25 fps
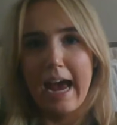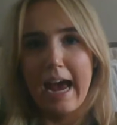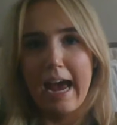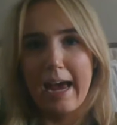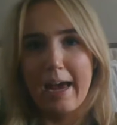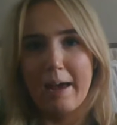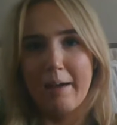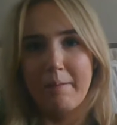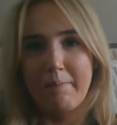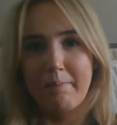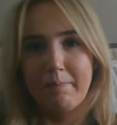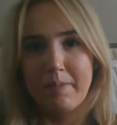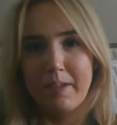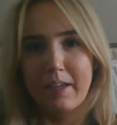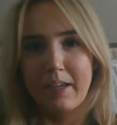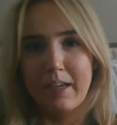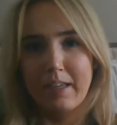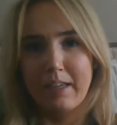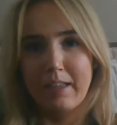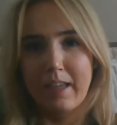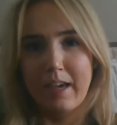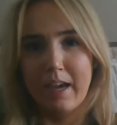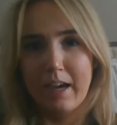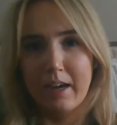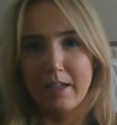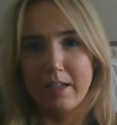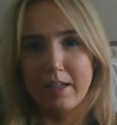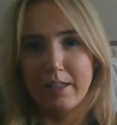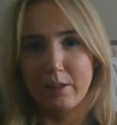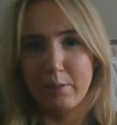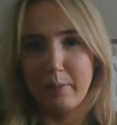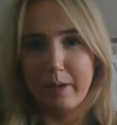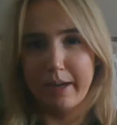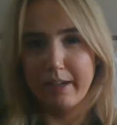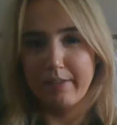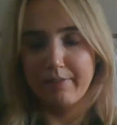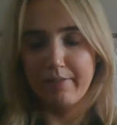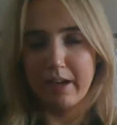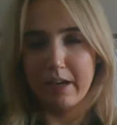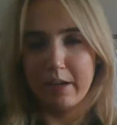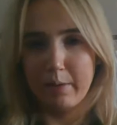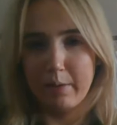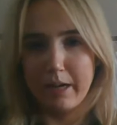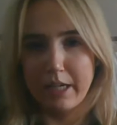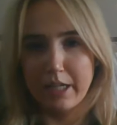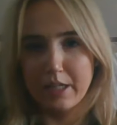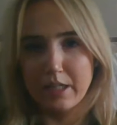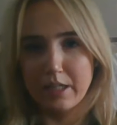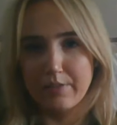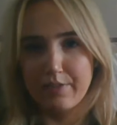Um, they are still waiting
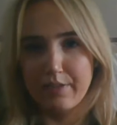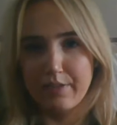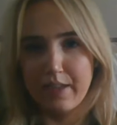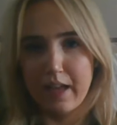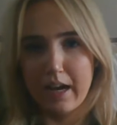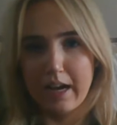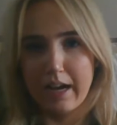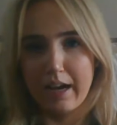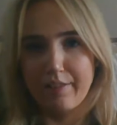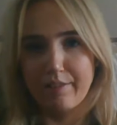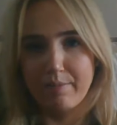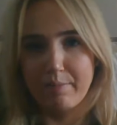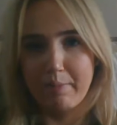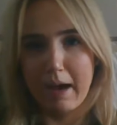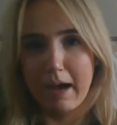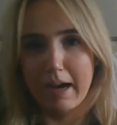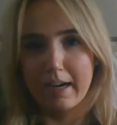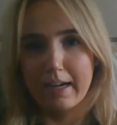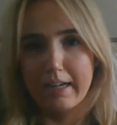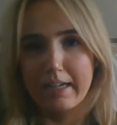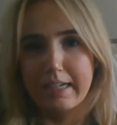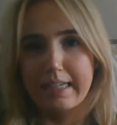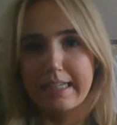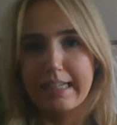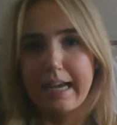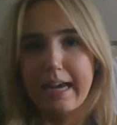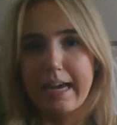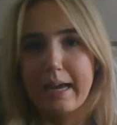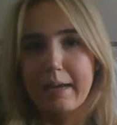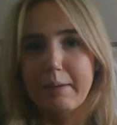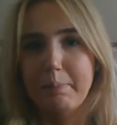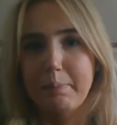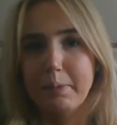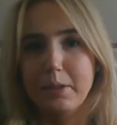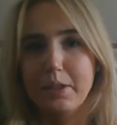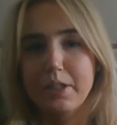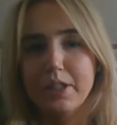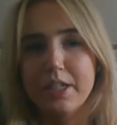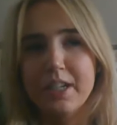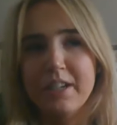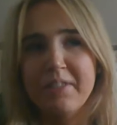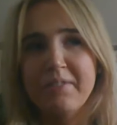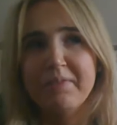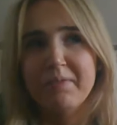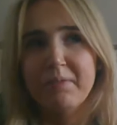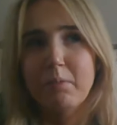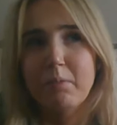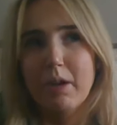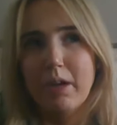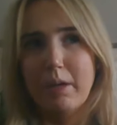valuations for that, Kevin Bakhurst said, but
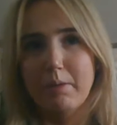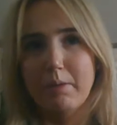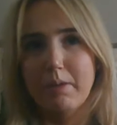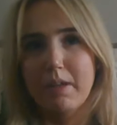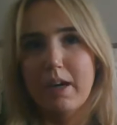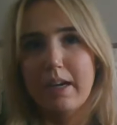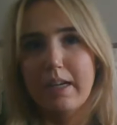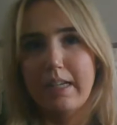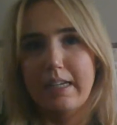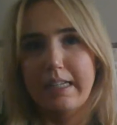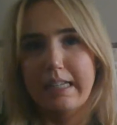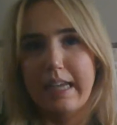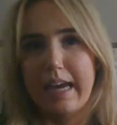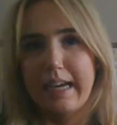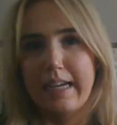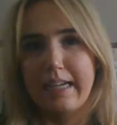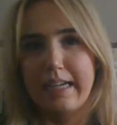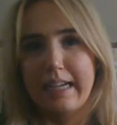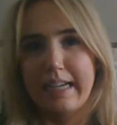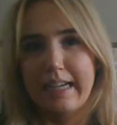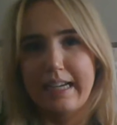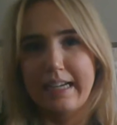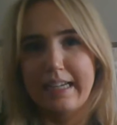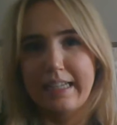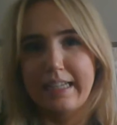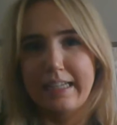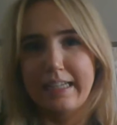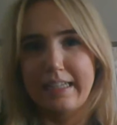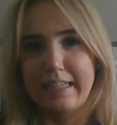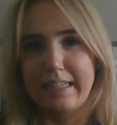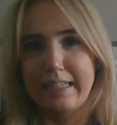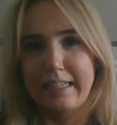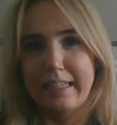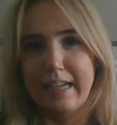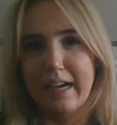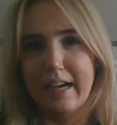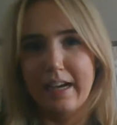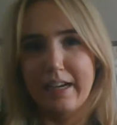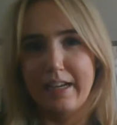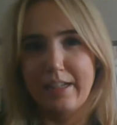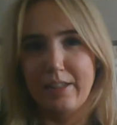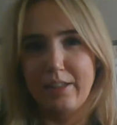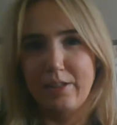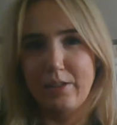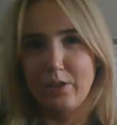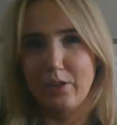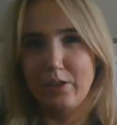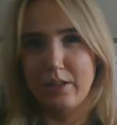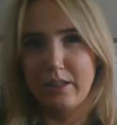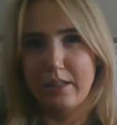what he was kind of saying is that it
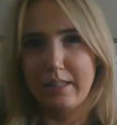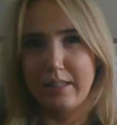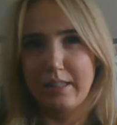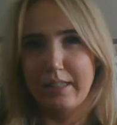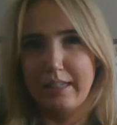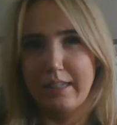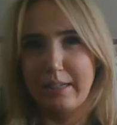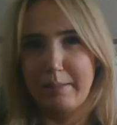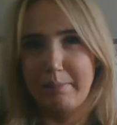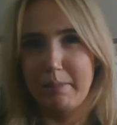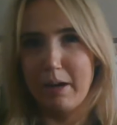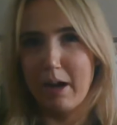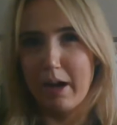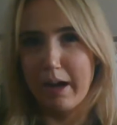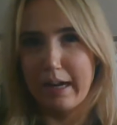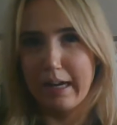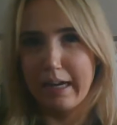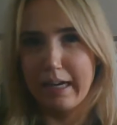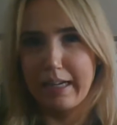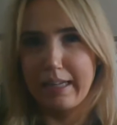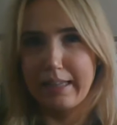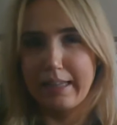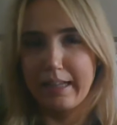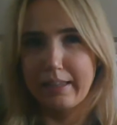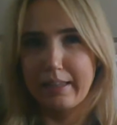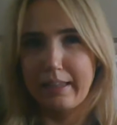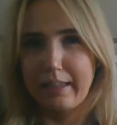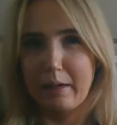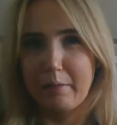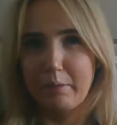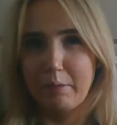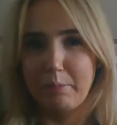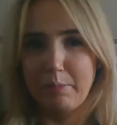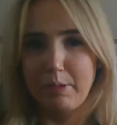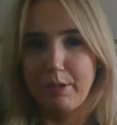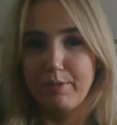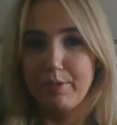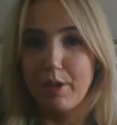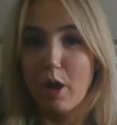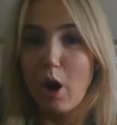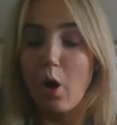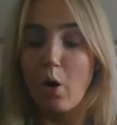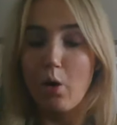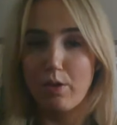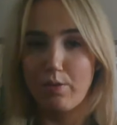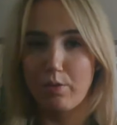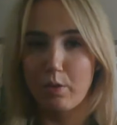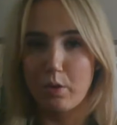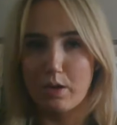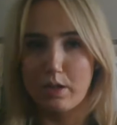doesn't seem likely that they would move the
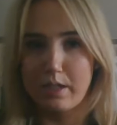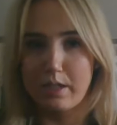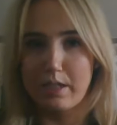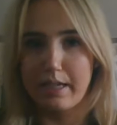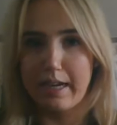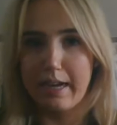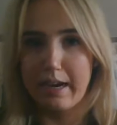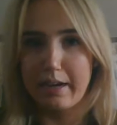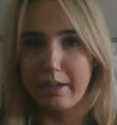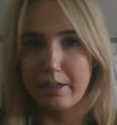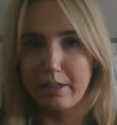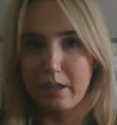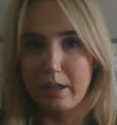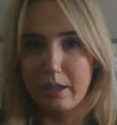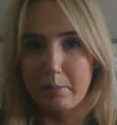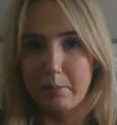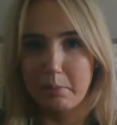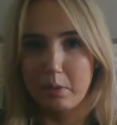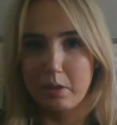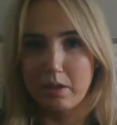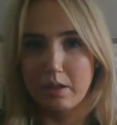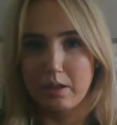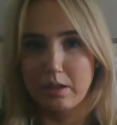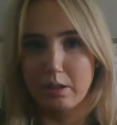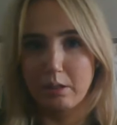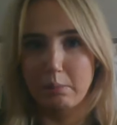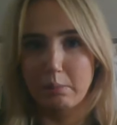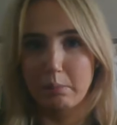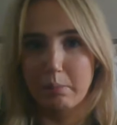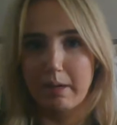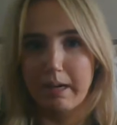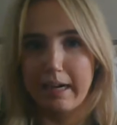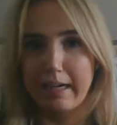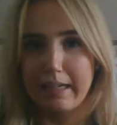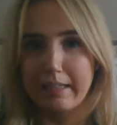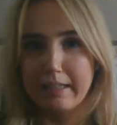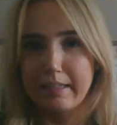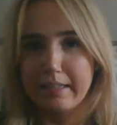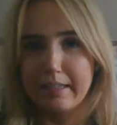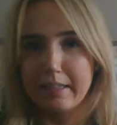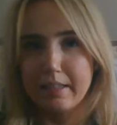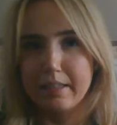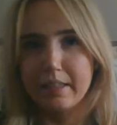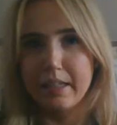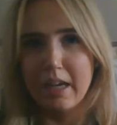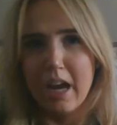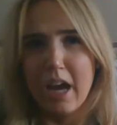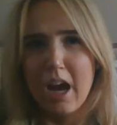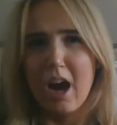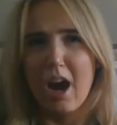whole of R T E out of Donnybrook and somewhere else.
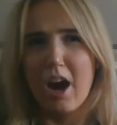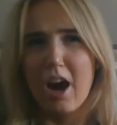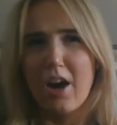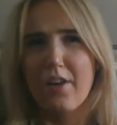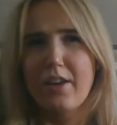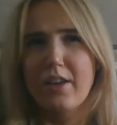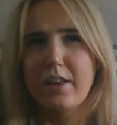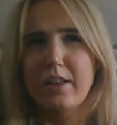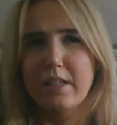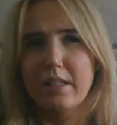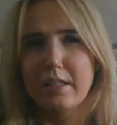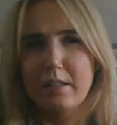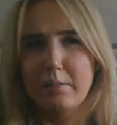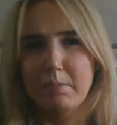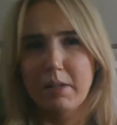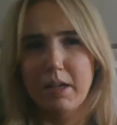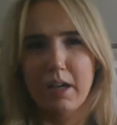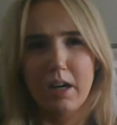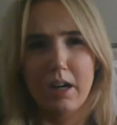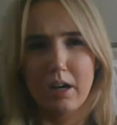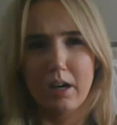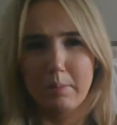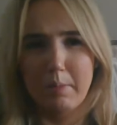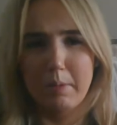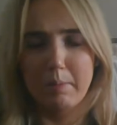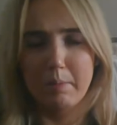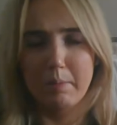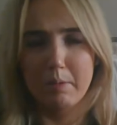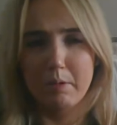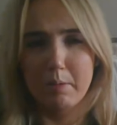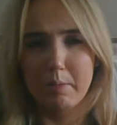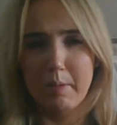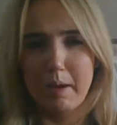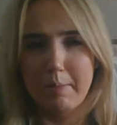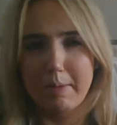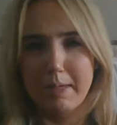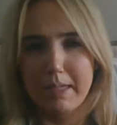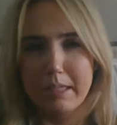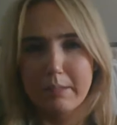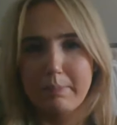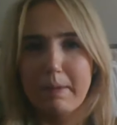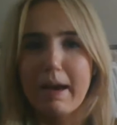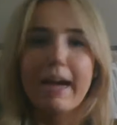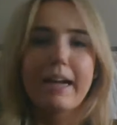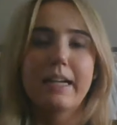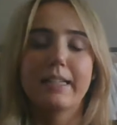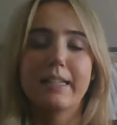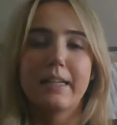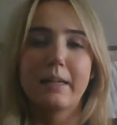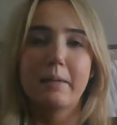And I think that's something a lot of people were maybe
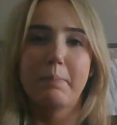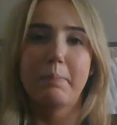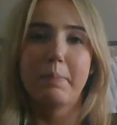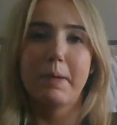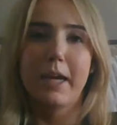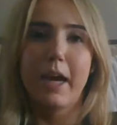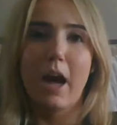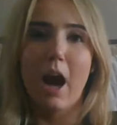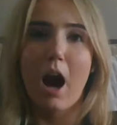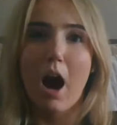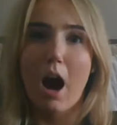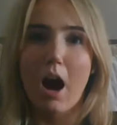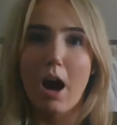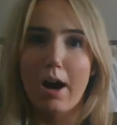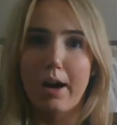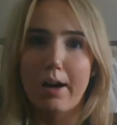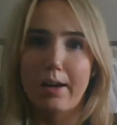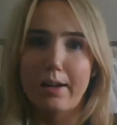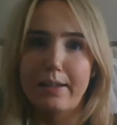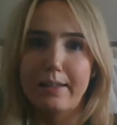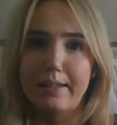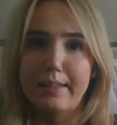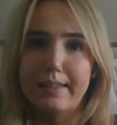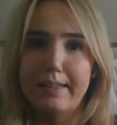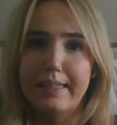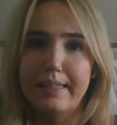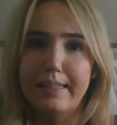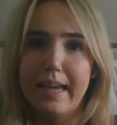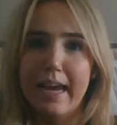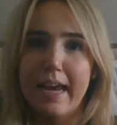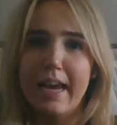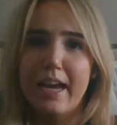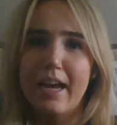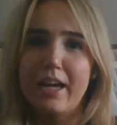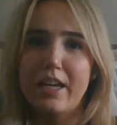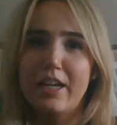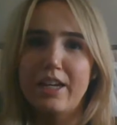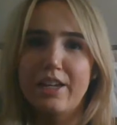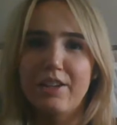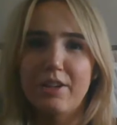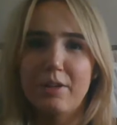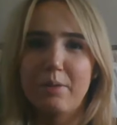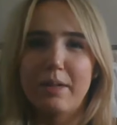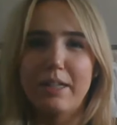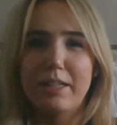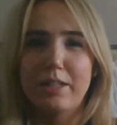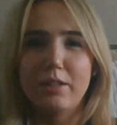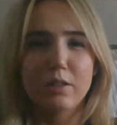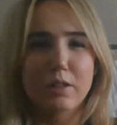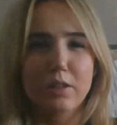expecting, because, you
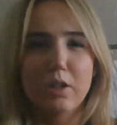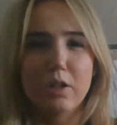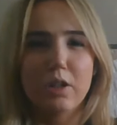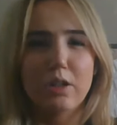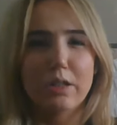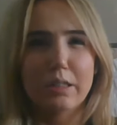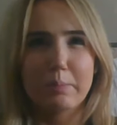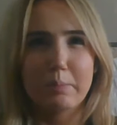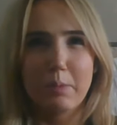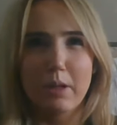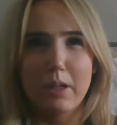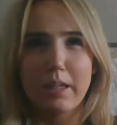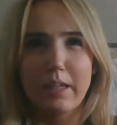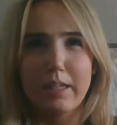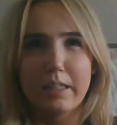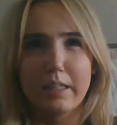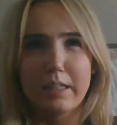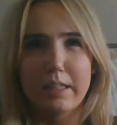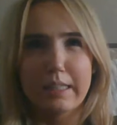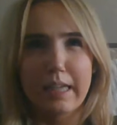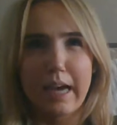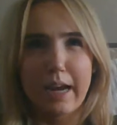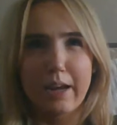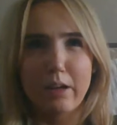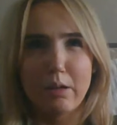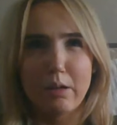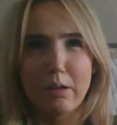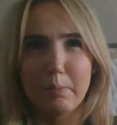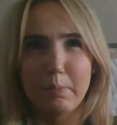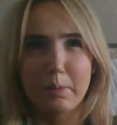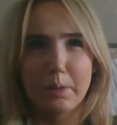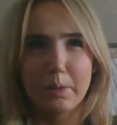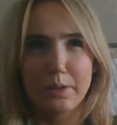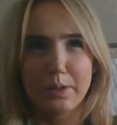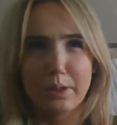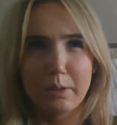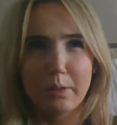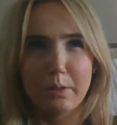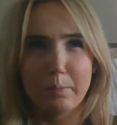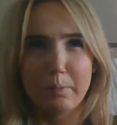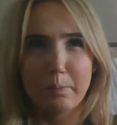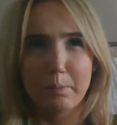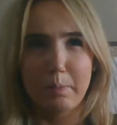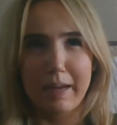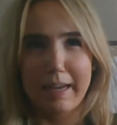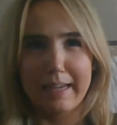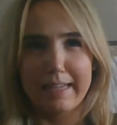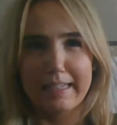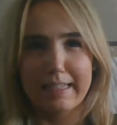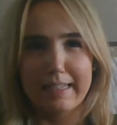know, it does cost money to set up other
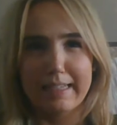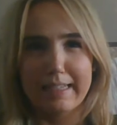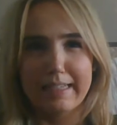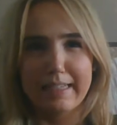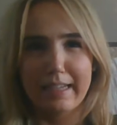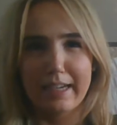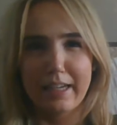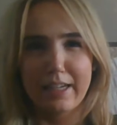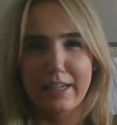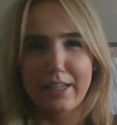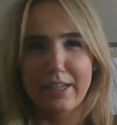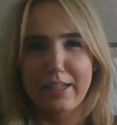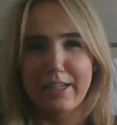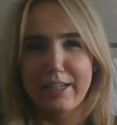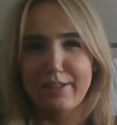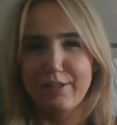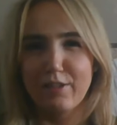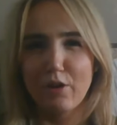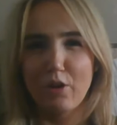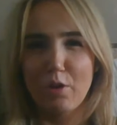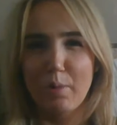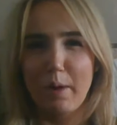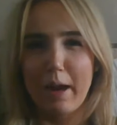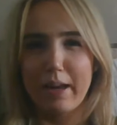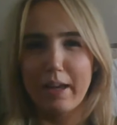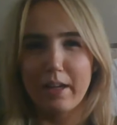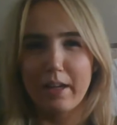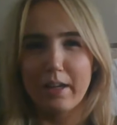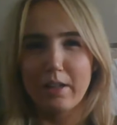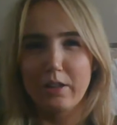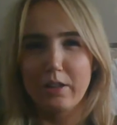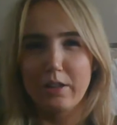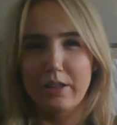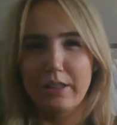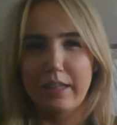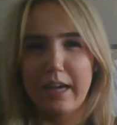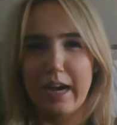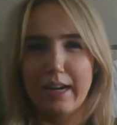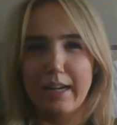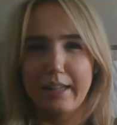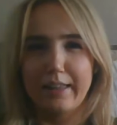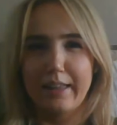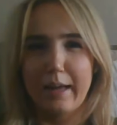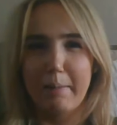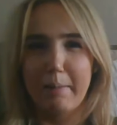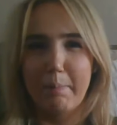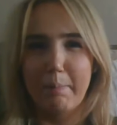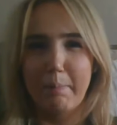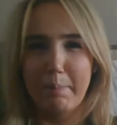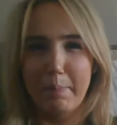places. Like, it's all well and good getting
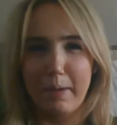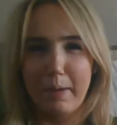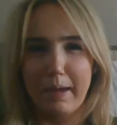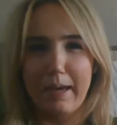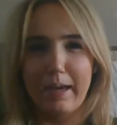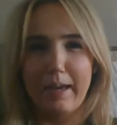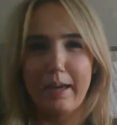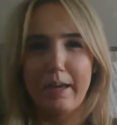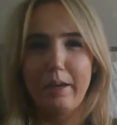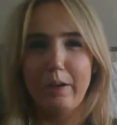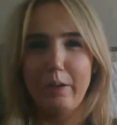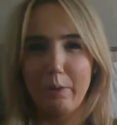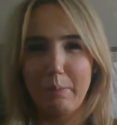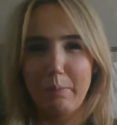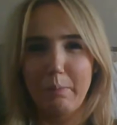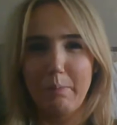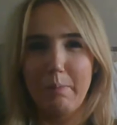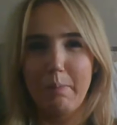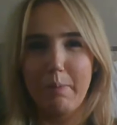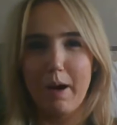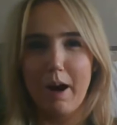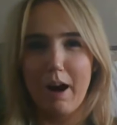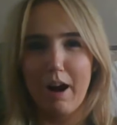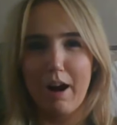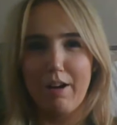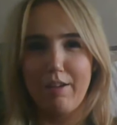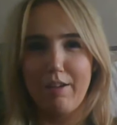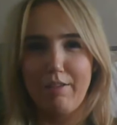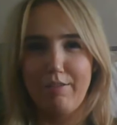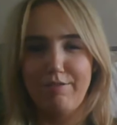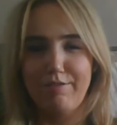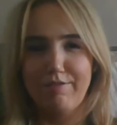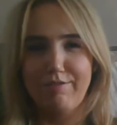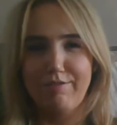that big lump of